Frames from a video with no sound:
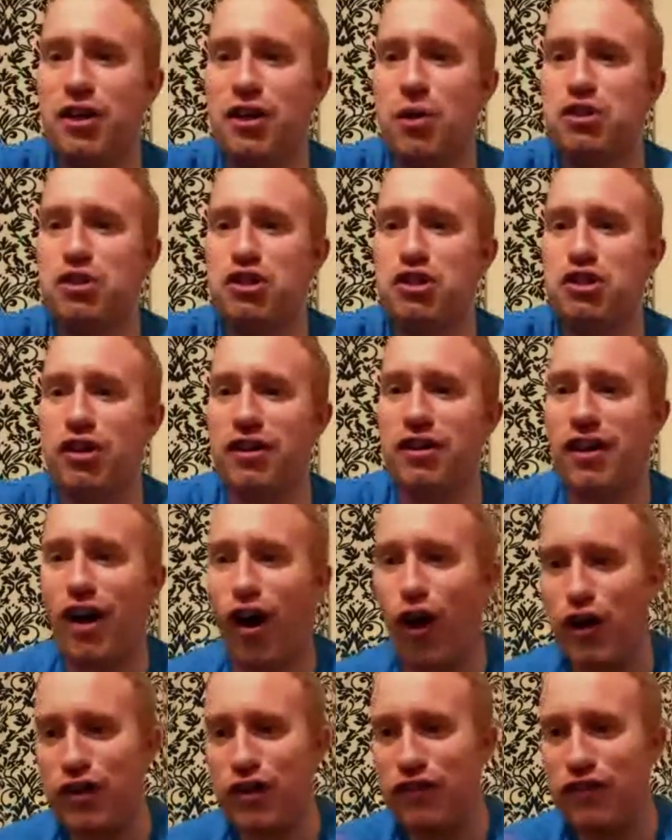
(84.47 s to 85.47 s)
Stuart,
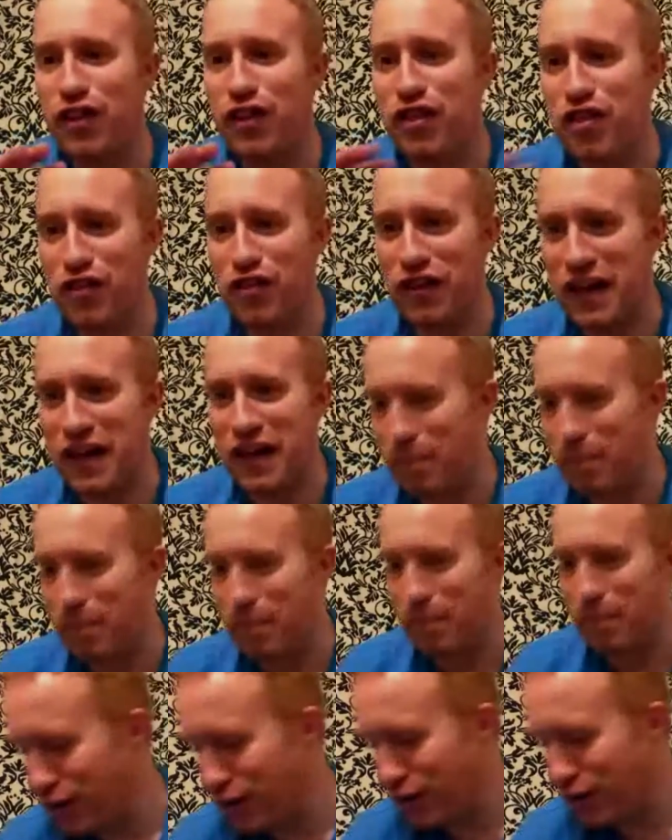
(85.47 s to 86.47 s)
out of the three
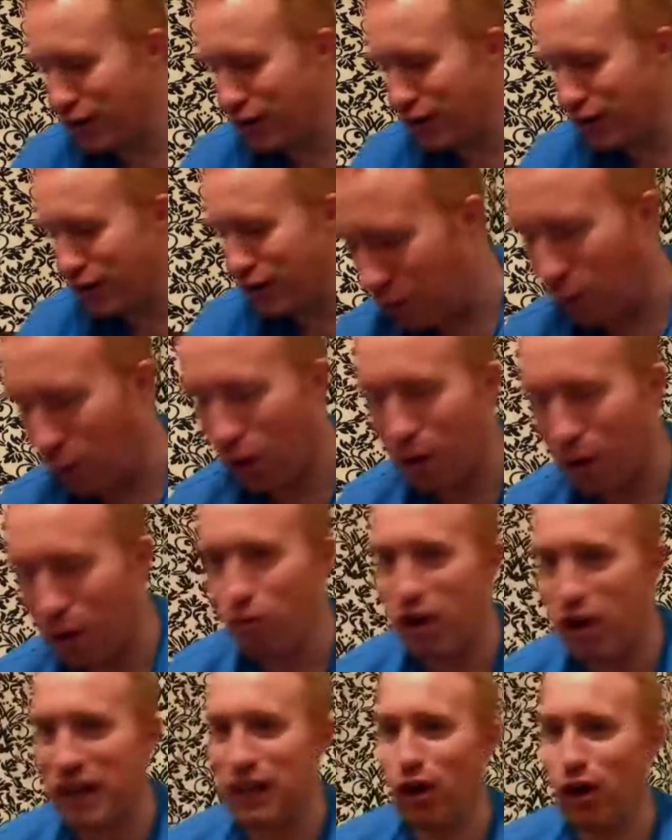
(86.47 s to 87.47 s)
beers, the
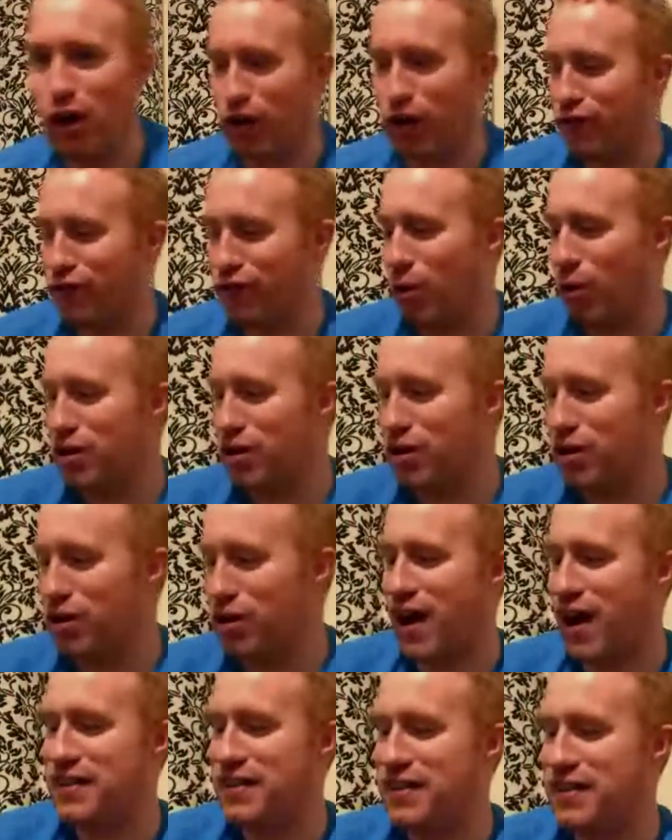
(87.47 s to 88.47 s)
one I'm really looking forward
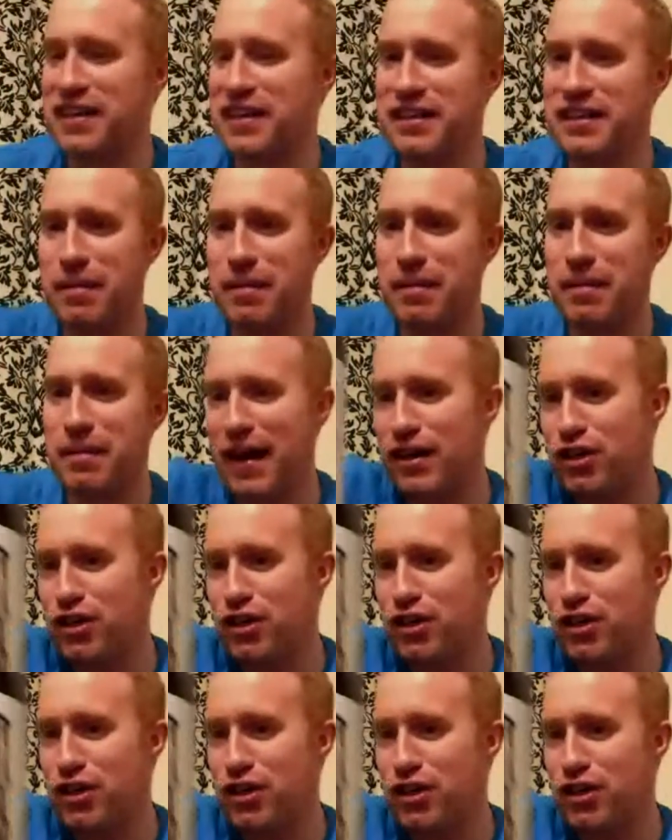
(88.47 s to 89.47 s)
to trying is actually the
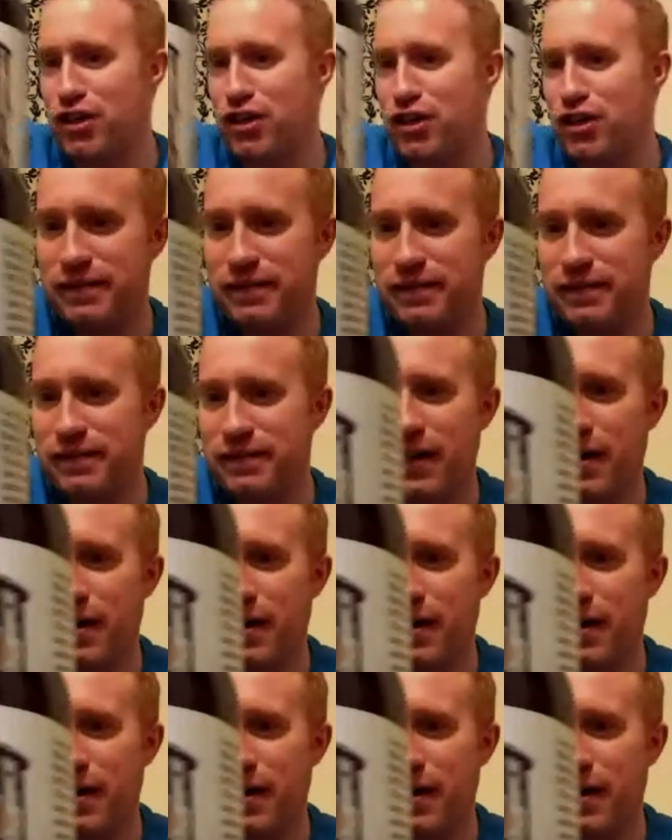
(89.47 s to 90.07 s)
Miner's Light,